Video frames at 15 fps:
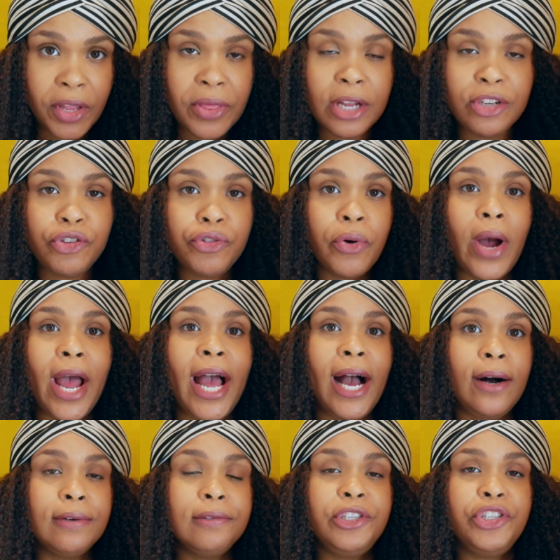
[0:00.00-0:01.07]
that you know
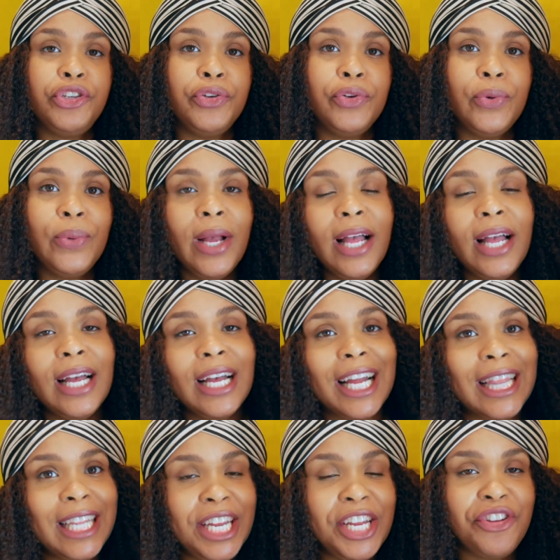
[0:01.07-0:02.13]
how to
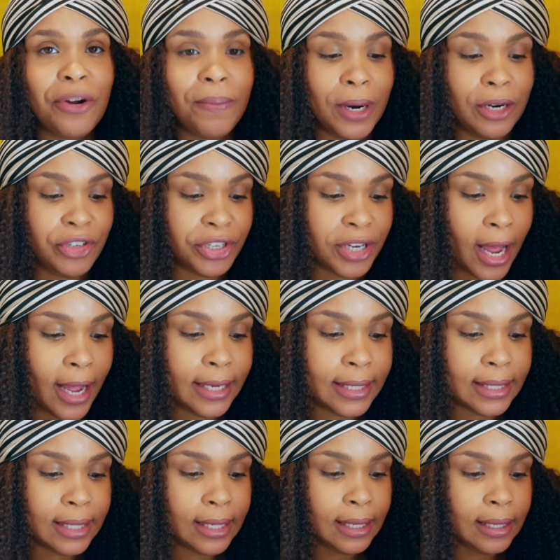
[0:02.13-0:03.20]
clean your
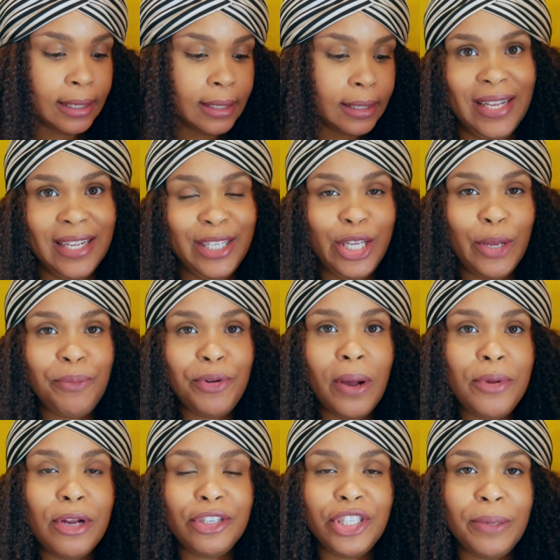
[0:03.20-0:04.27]
merchandise.
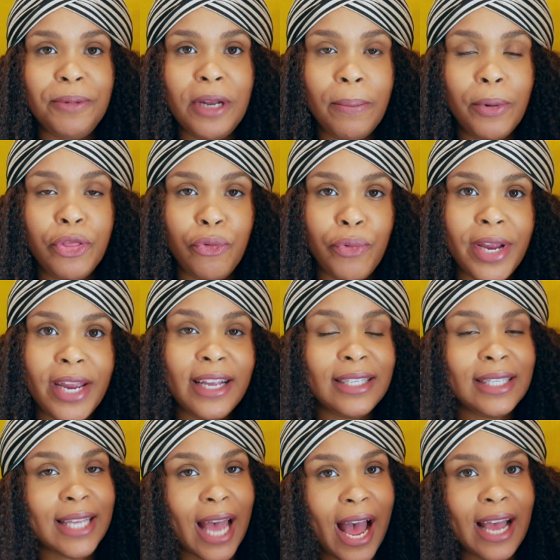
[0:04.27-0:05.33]
Your tip number 3
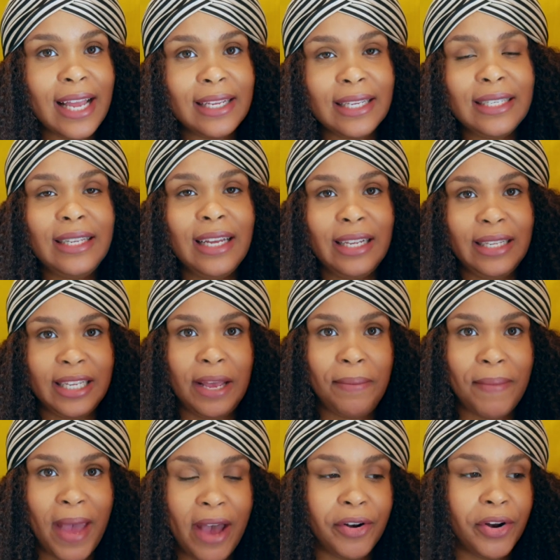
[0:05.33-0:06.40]
is size
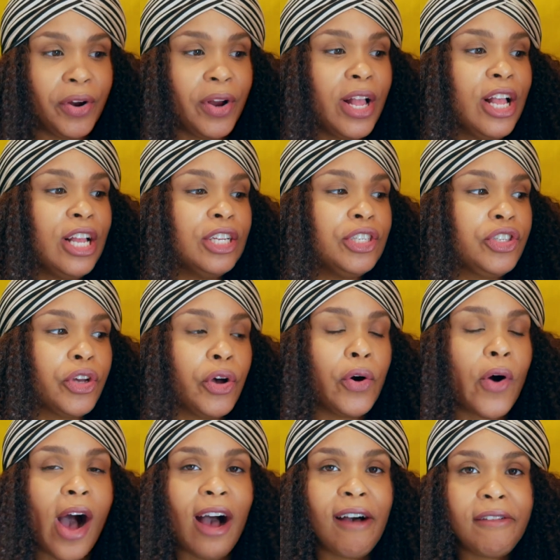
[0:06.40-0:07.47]
doesn't matter.
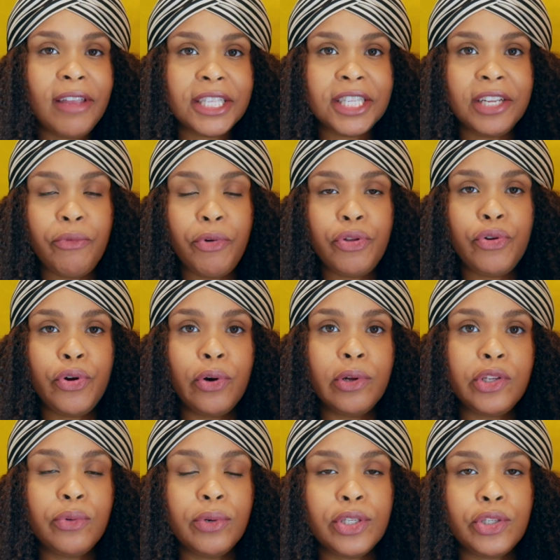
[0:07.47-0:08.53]
So obviously when you go
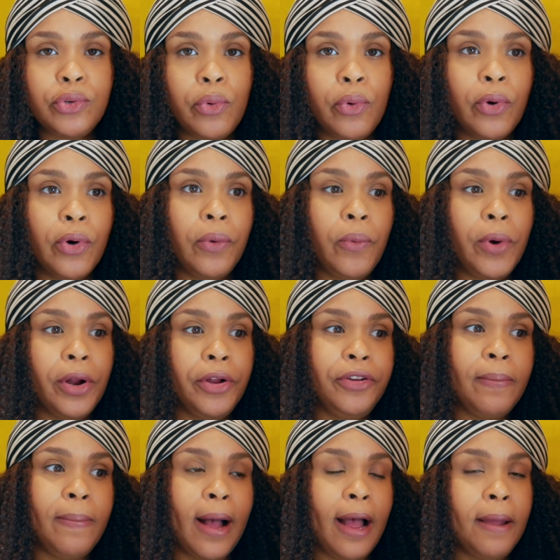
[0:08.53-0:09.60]
to a store where
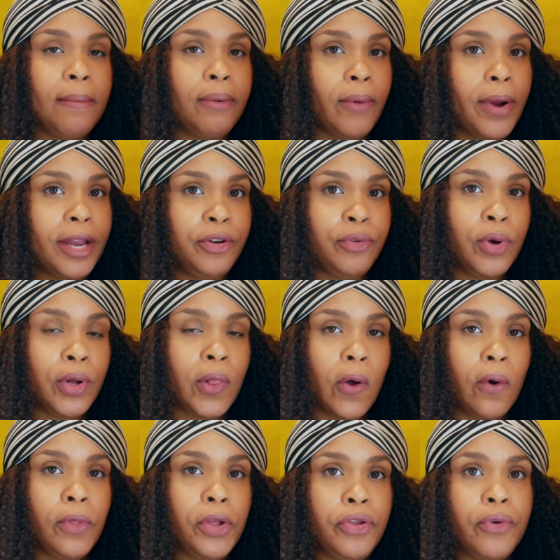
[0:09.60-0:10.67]
you're buying brand new
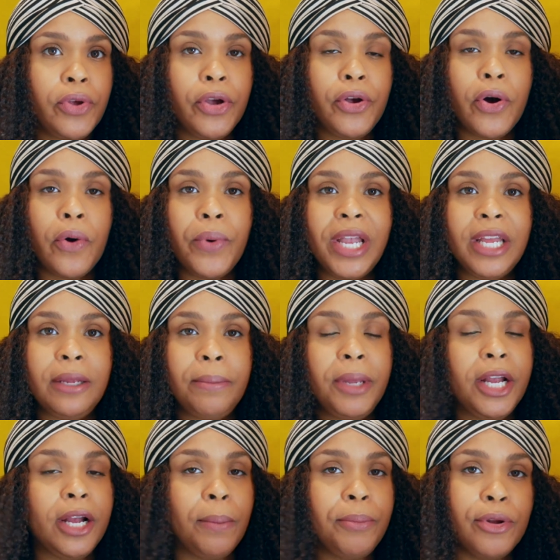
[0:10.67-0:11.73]
clothing, you can go in and
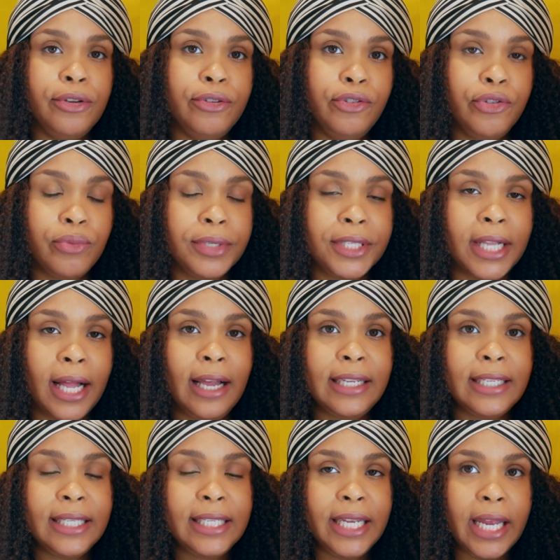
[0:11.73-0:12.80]
pick up your usual
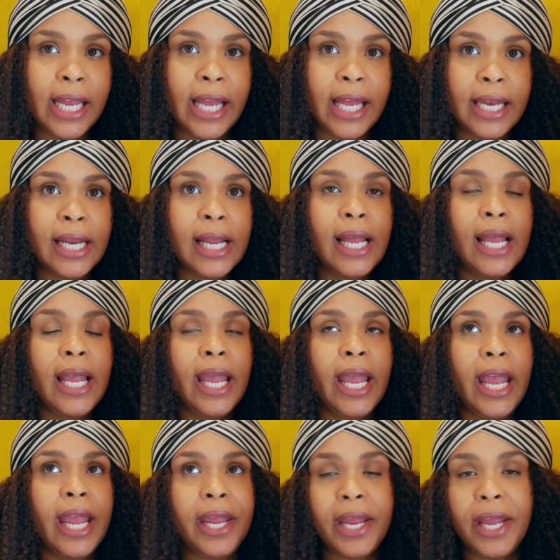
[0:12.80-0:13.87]
size 10
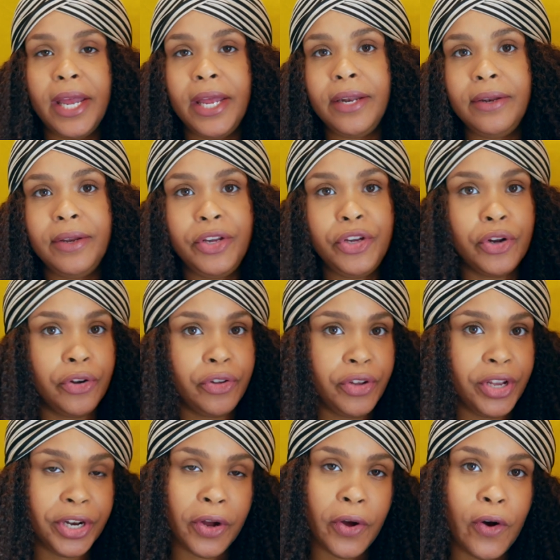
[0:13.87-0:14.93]
and you
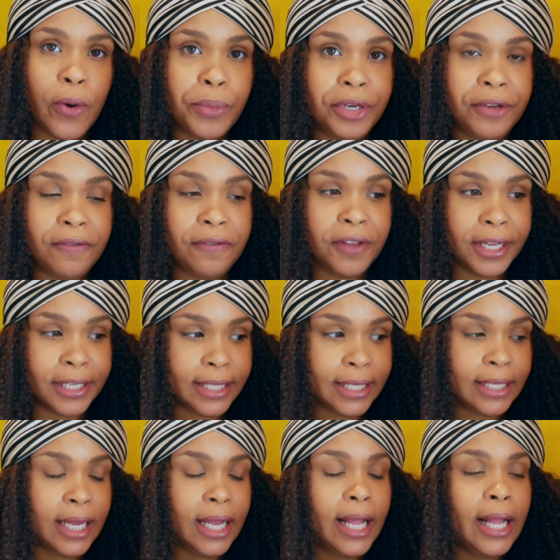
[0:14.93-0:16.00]
get it home and it
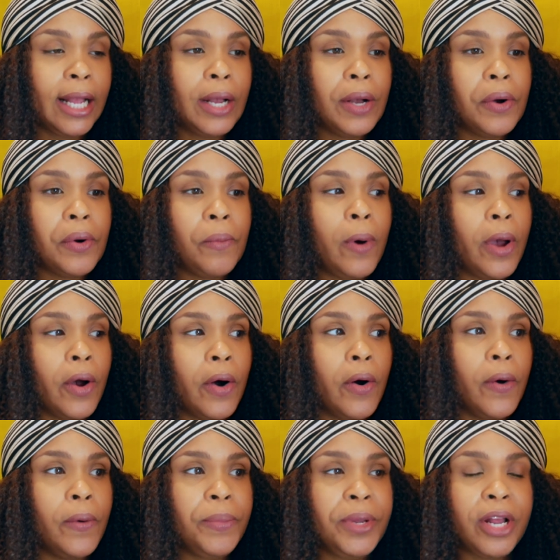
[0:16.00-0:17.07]
fits.
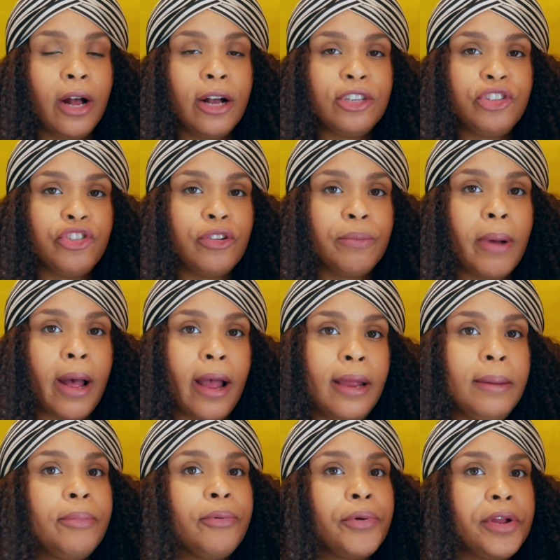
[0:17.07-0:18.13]
Well, because you're
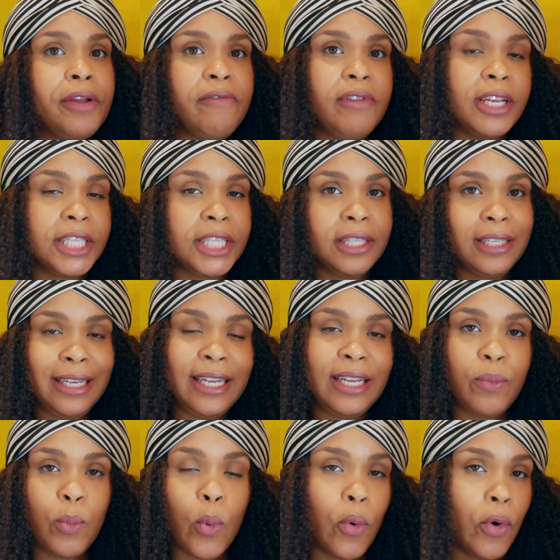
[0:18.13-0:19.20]
buying
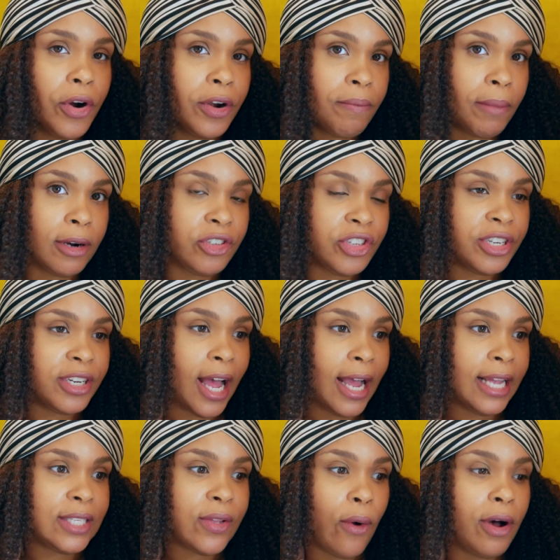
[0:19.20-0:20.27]
previously worn
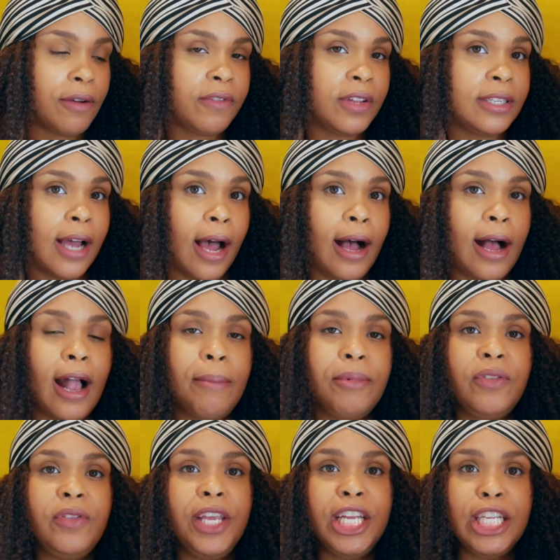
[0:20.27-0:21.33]
merchandise,
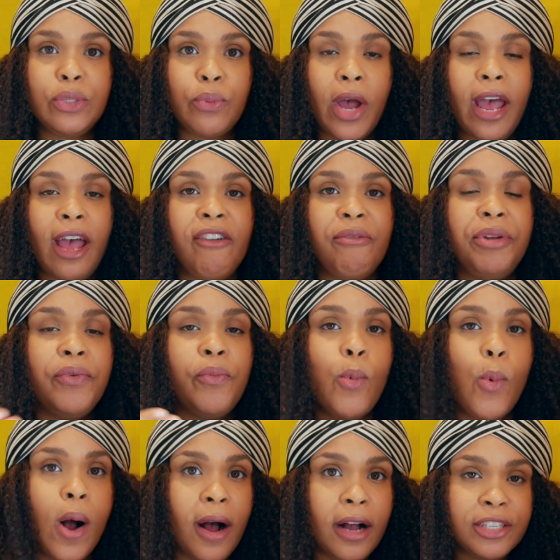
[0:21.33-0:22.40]
oftentimes things will have been
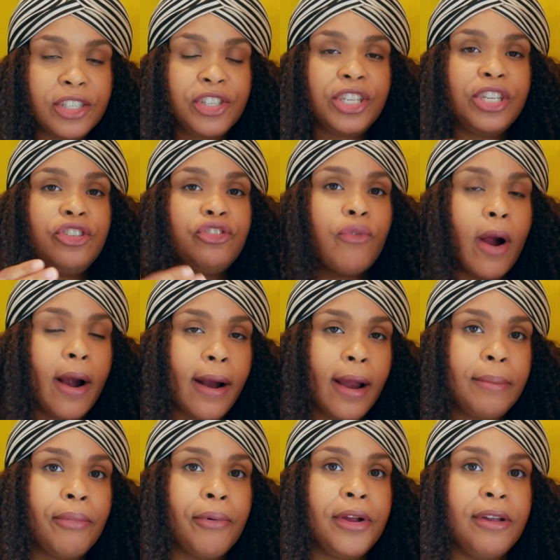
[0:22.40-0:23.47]
washed and
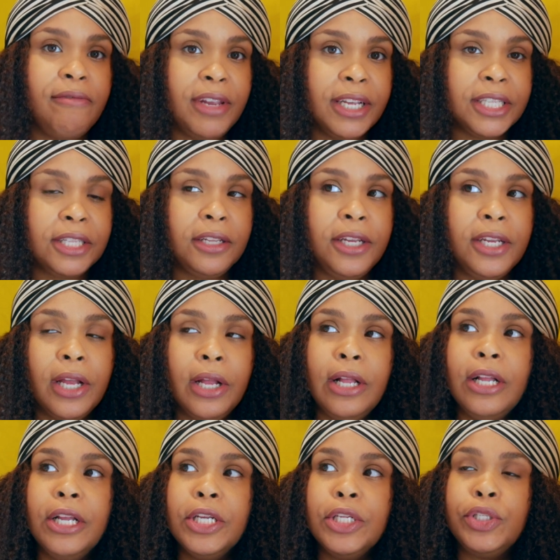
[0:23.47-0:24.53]
dried previously.
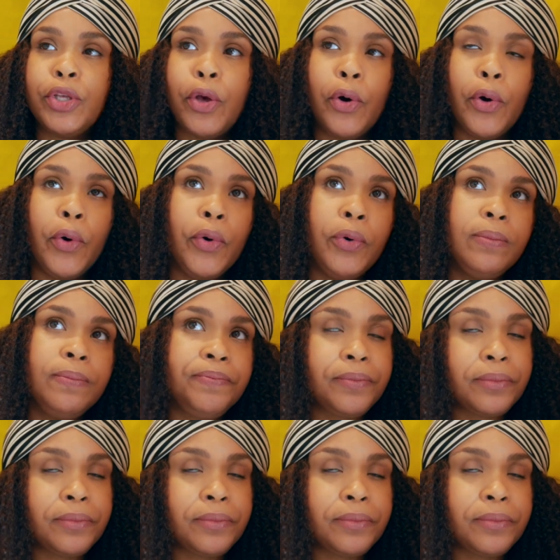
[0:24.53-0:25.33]
So